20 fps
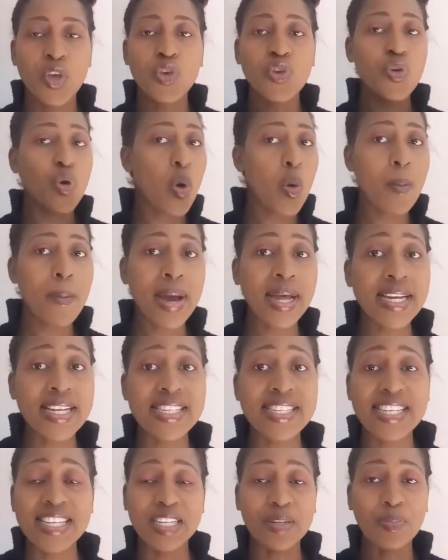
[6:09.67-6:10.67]
your
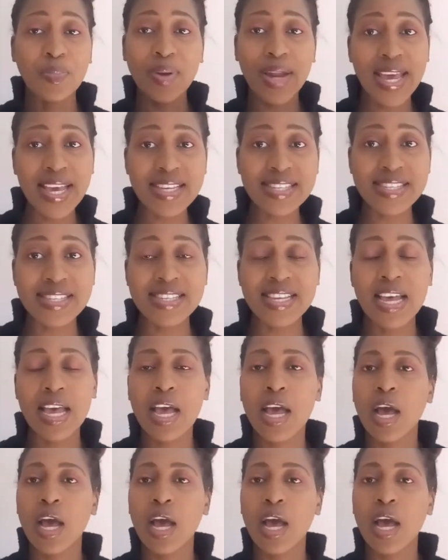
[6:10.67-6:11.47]
monies in place,